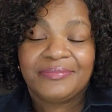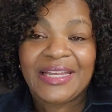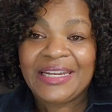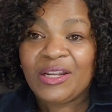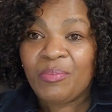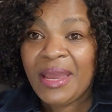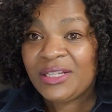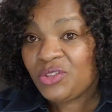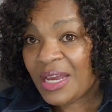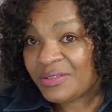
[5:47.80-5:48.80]
And in the
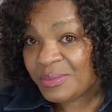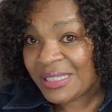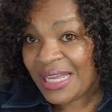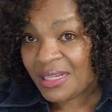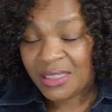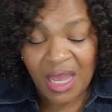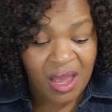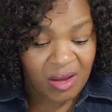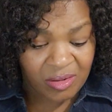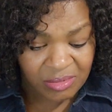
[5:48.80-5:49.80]
base, you have some
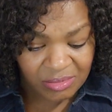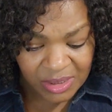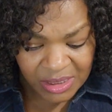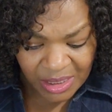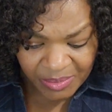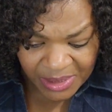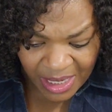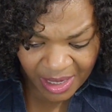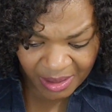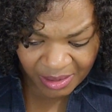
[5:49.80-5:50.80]
santal, it seems
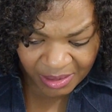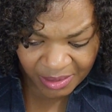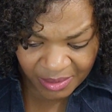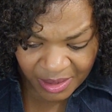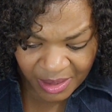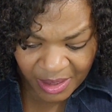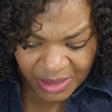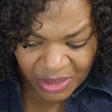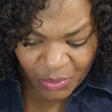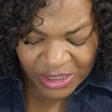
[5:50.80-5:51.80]
like.
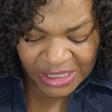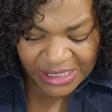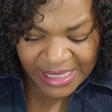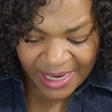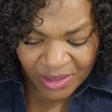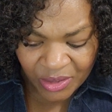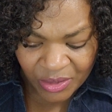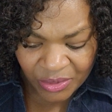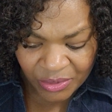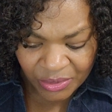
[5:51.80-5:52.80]
So, which is sandalwood.